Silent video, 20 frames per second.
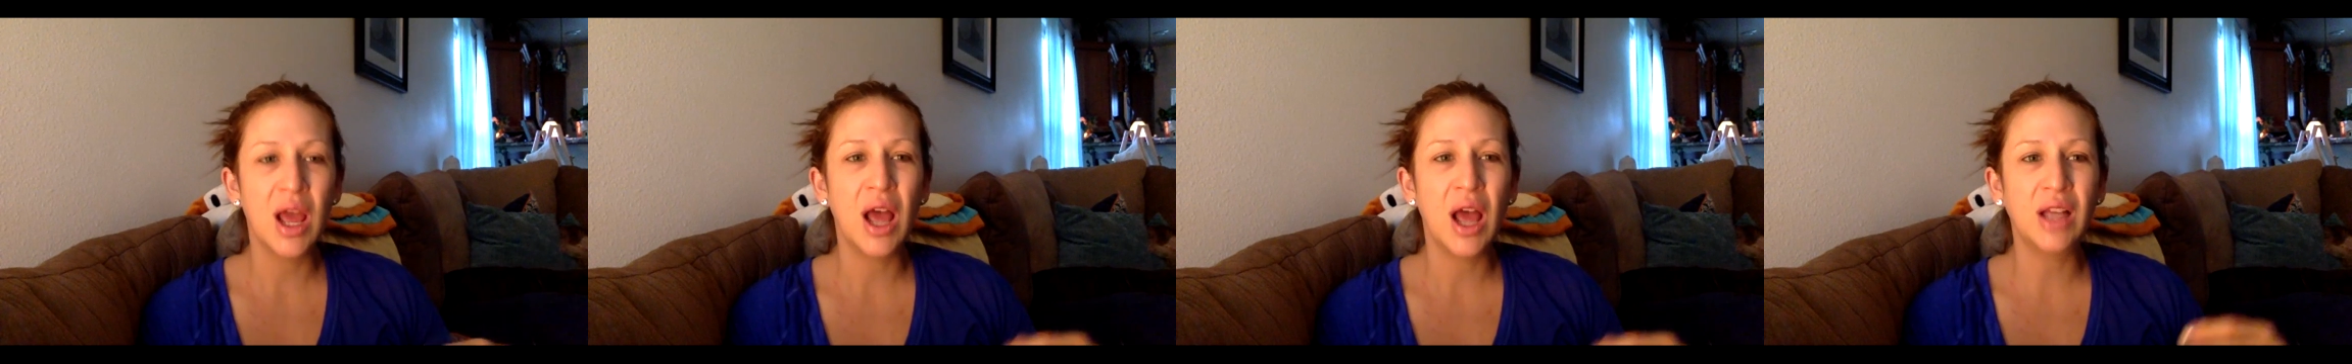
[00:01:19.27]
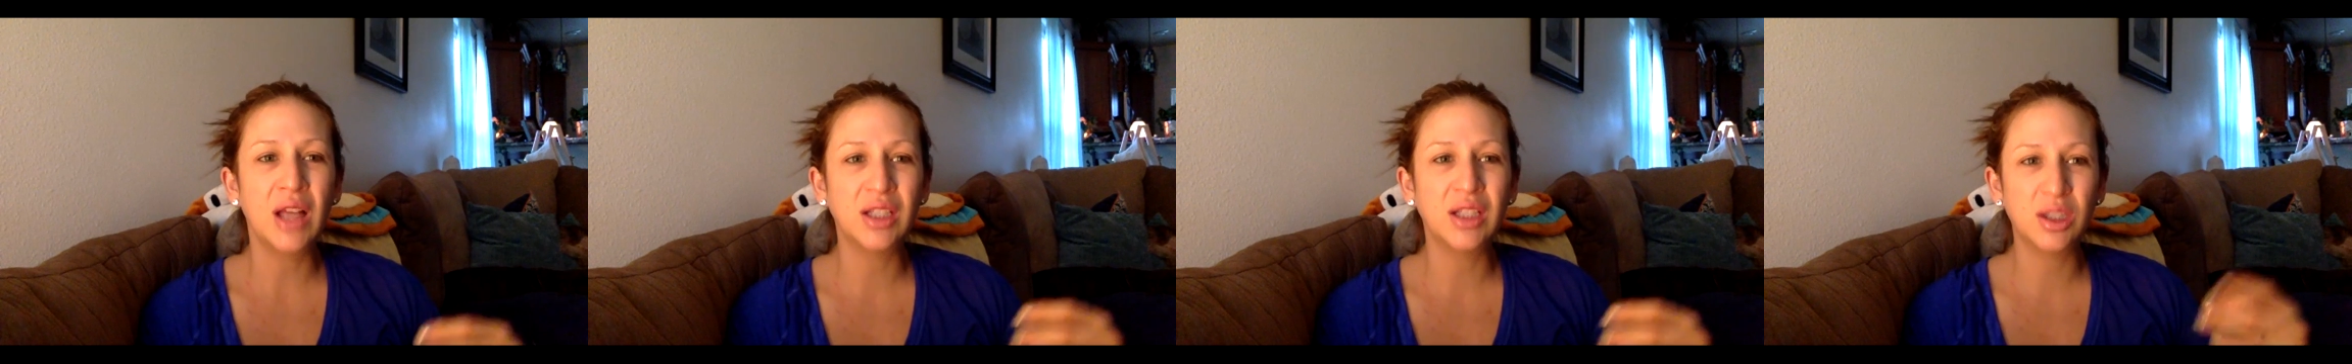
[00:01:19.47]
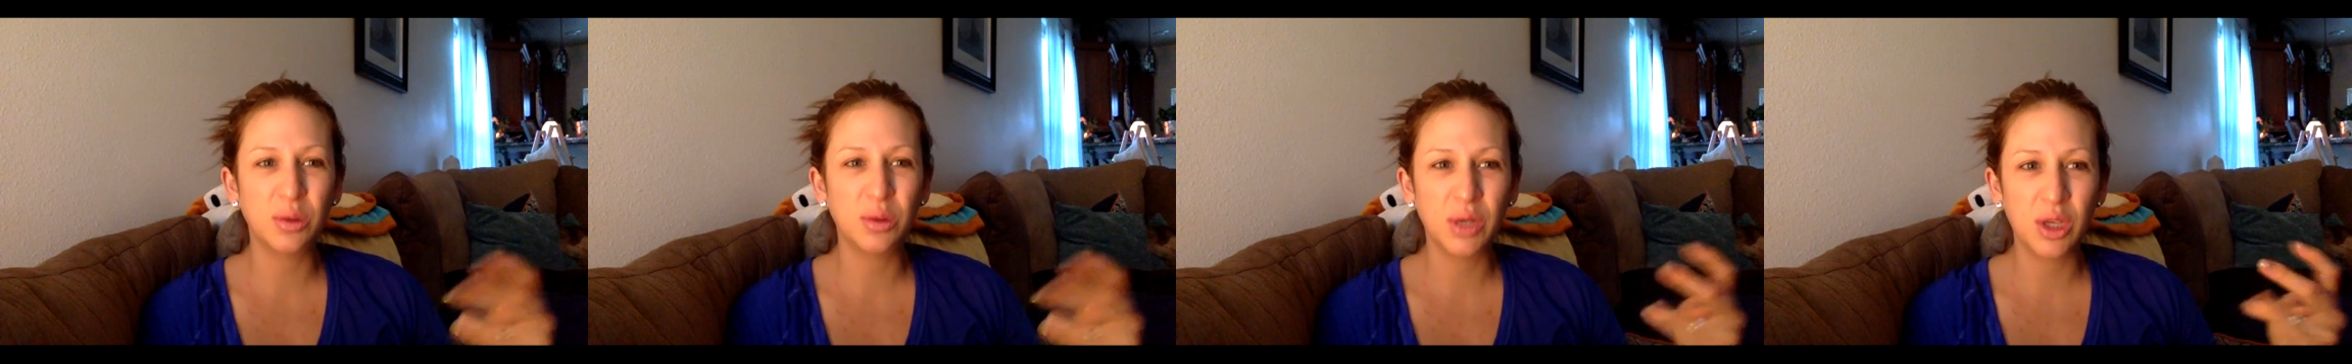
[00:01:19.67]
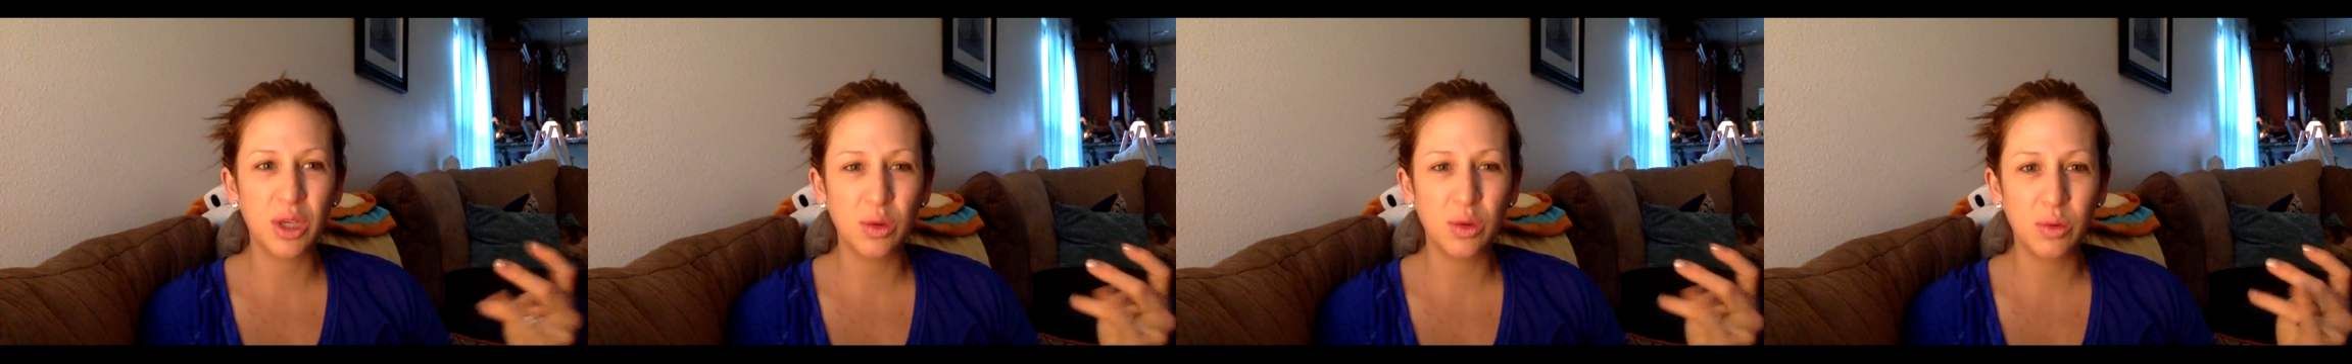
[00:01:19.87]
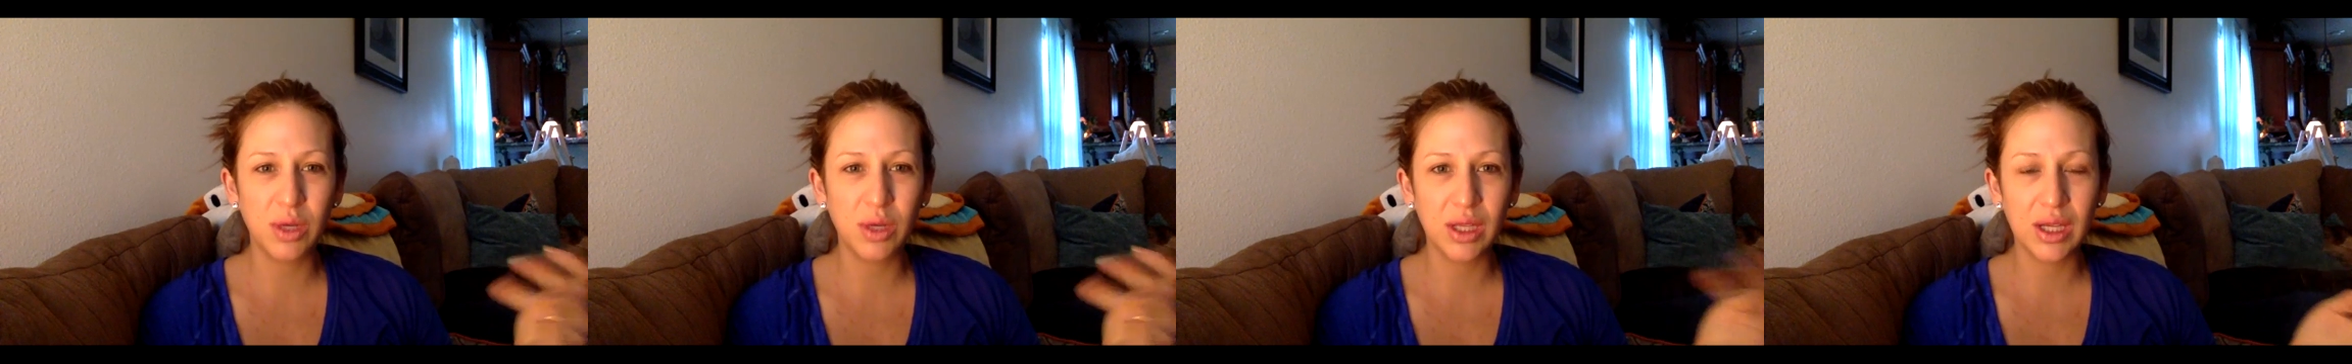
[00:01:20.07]
And so when
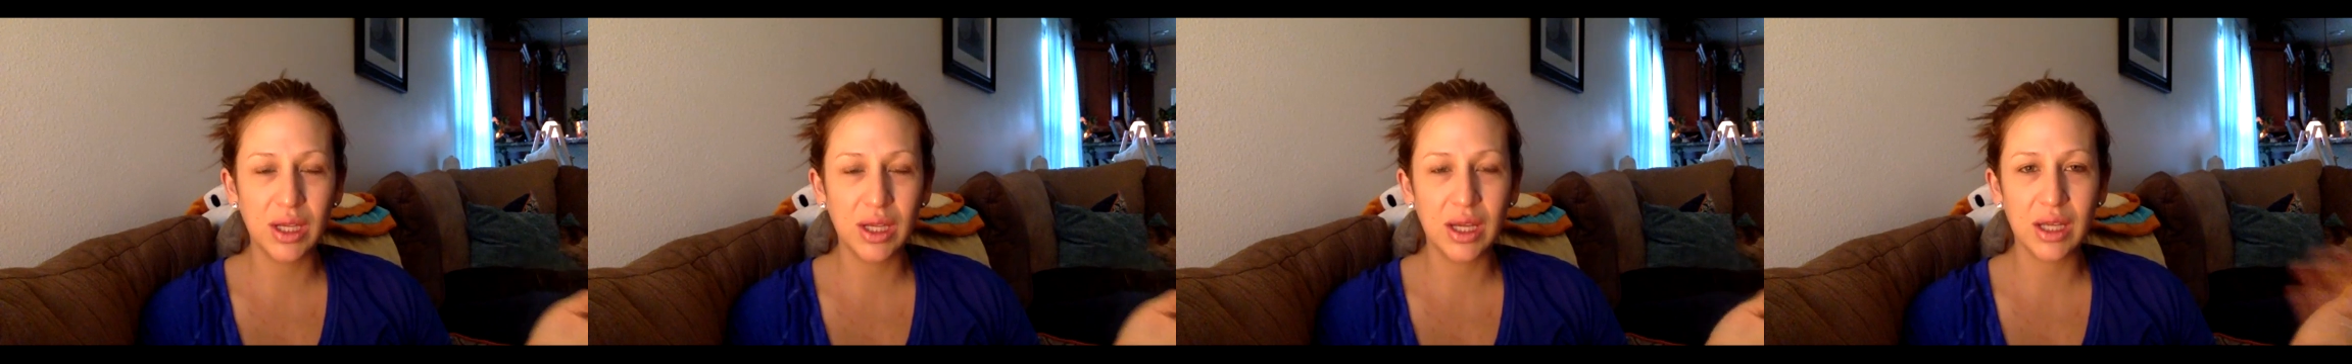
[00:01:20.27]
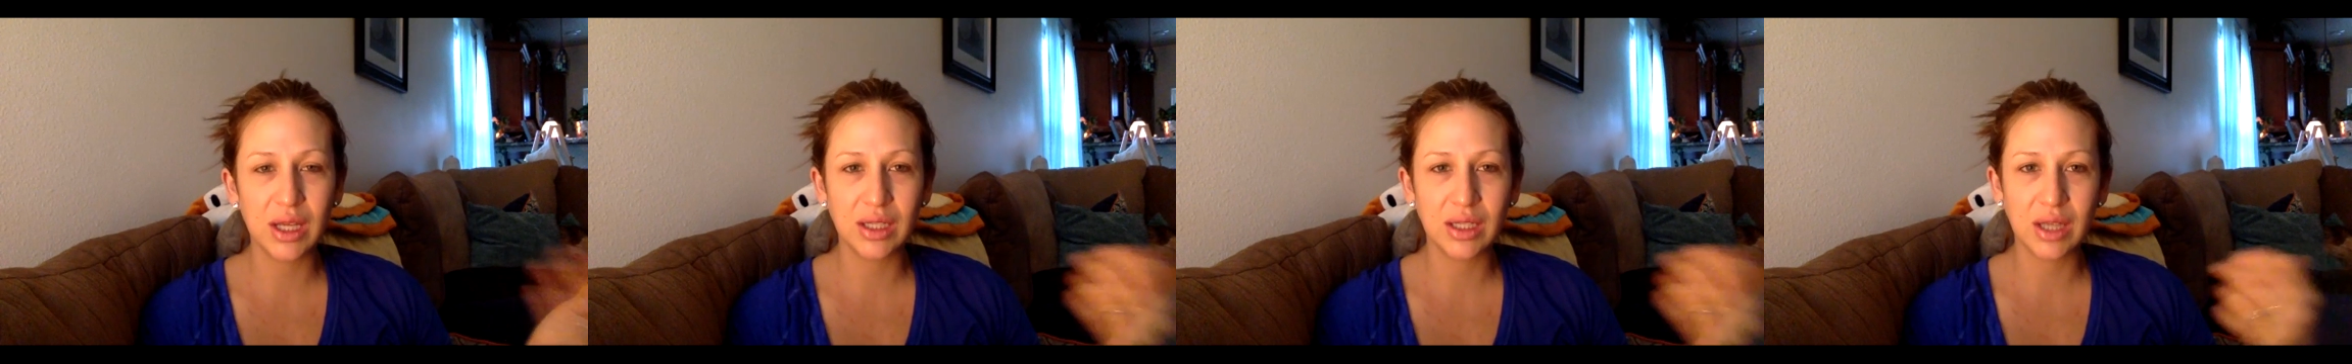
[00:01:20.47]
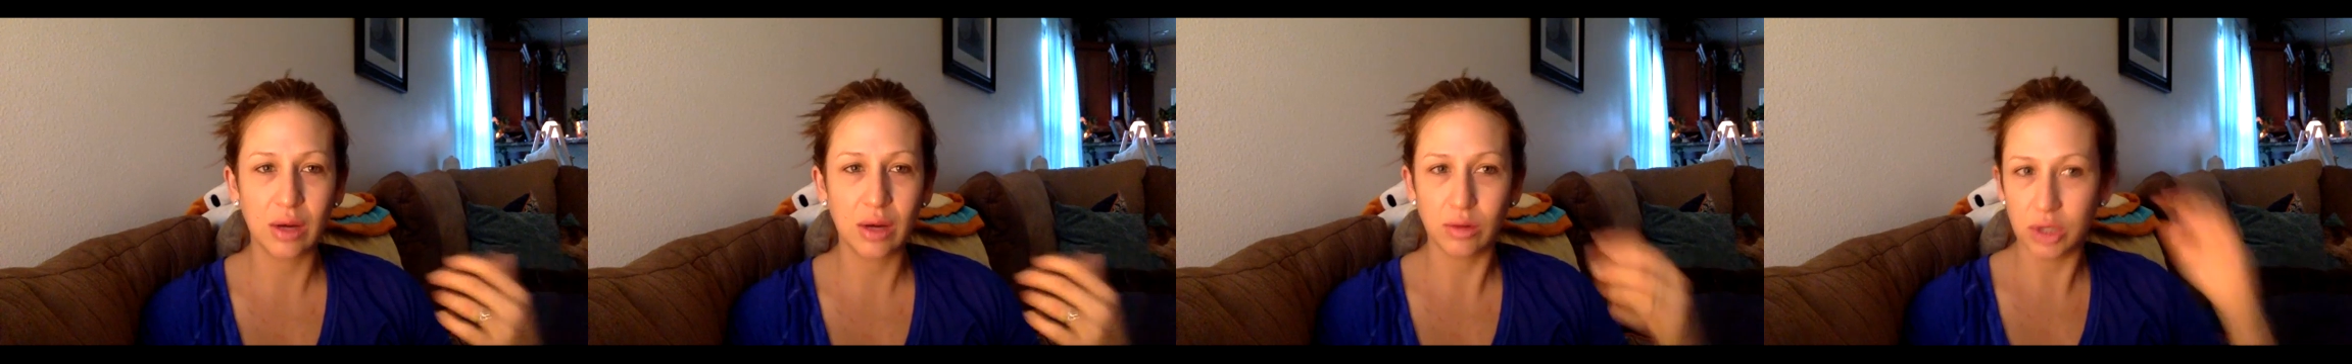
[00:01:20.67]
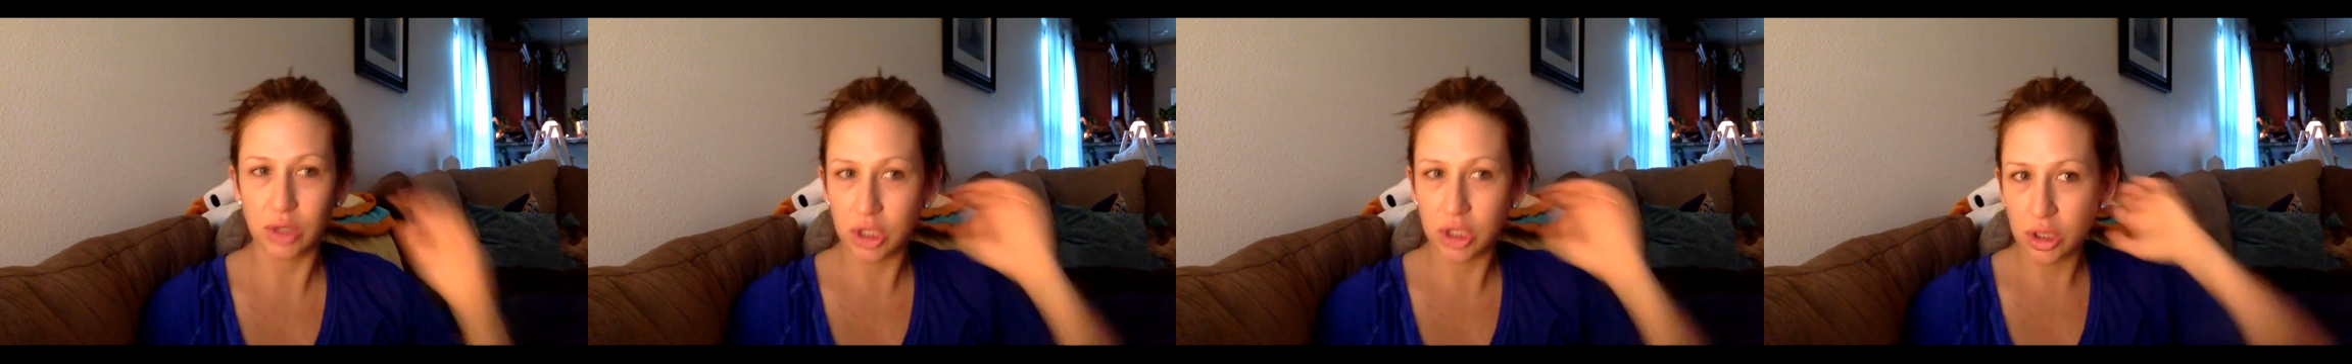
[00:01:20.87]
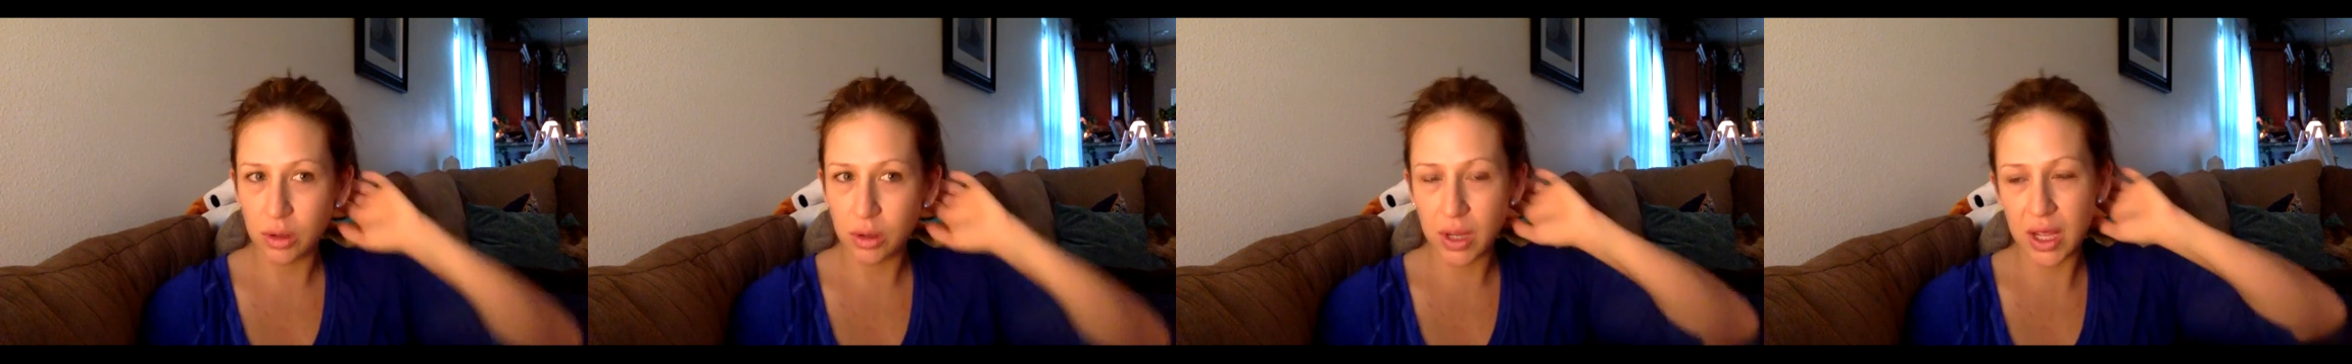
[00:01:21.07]
you really get down
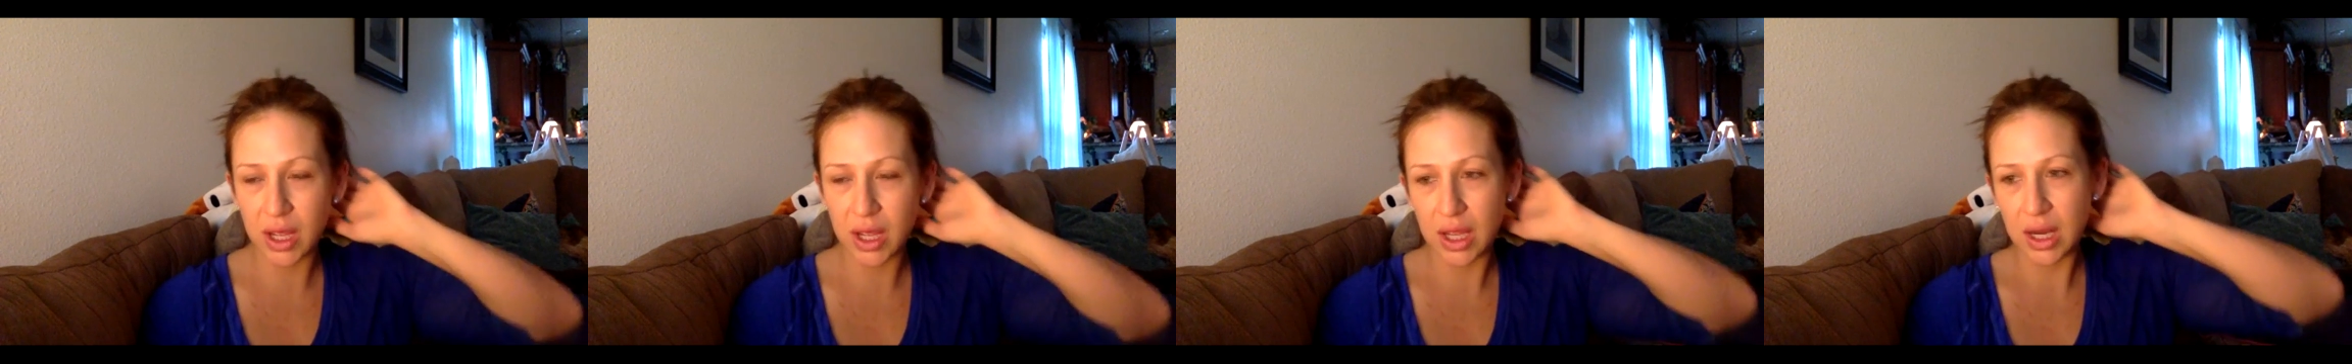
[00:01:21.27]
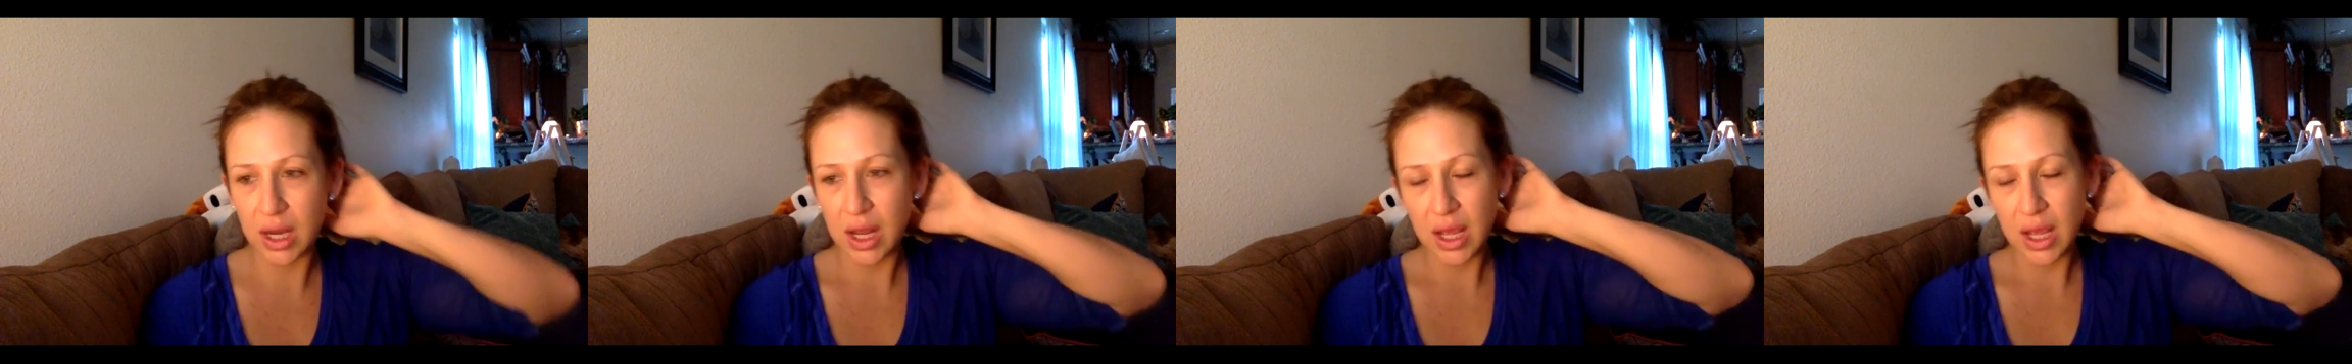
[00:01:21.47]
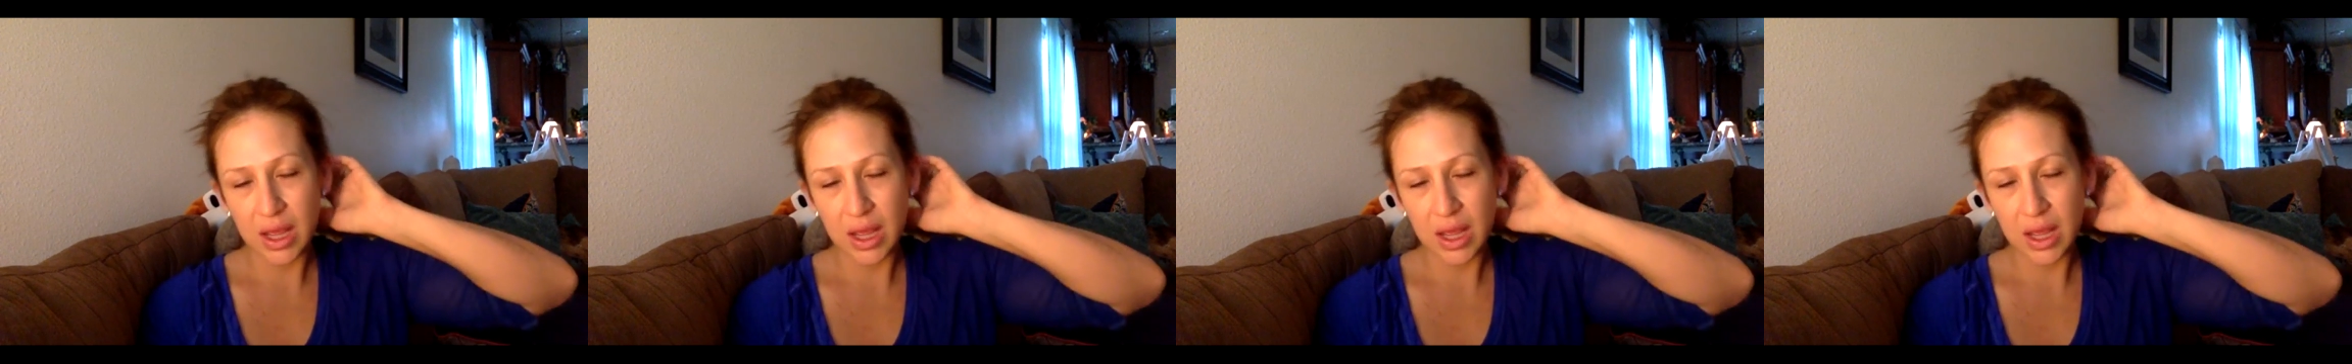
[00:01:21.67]
to it,